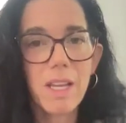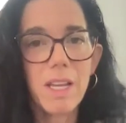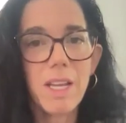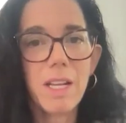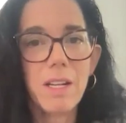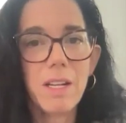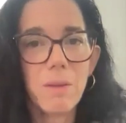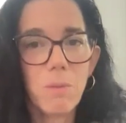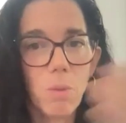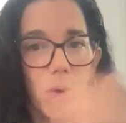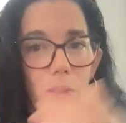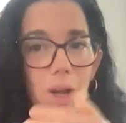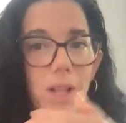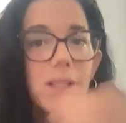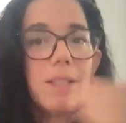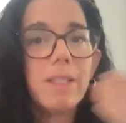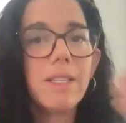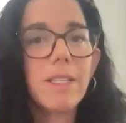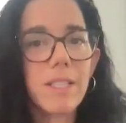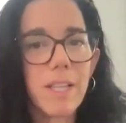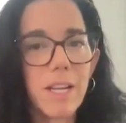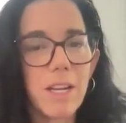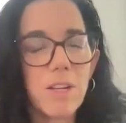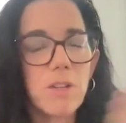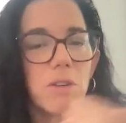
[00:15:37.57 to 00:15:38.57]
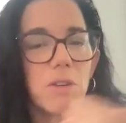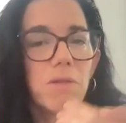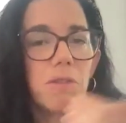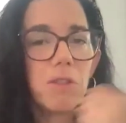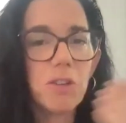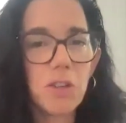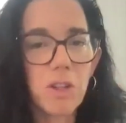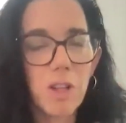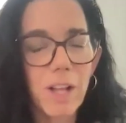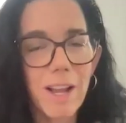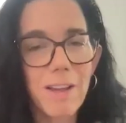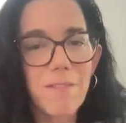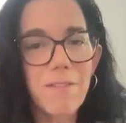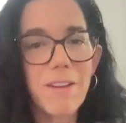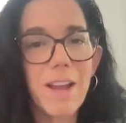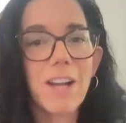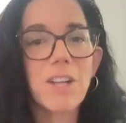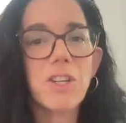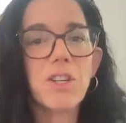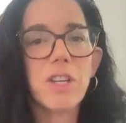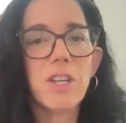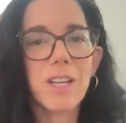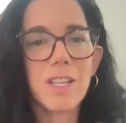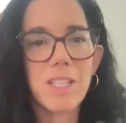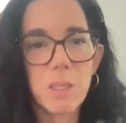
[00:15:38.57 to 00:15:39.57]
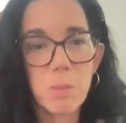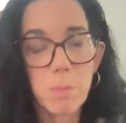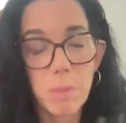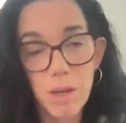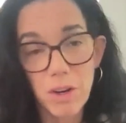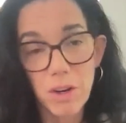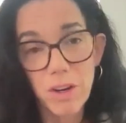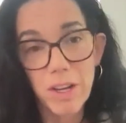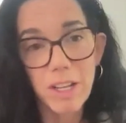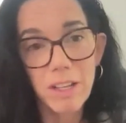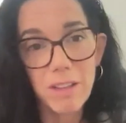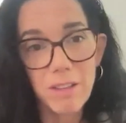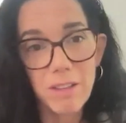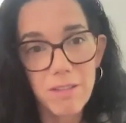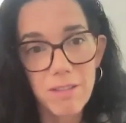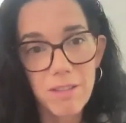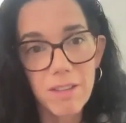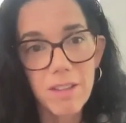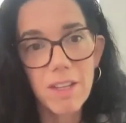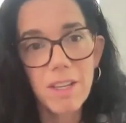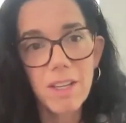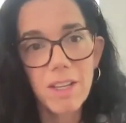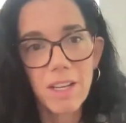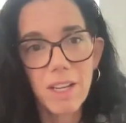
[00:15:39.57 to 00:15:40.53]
in one stage of their life actually experience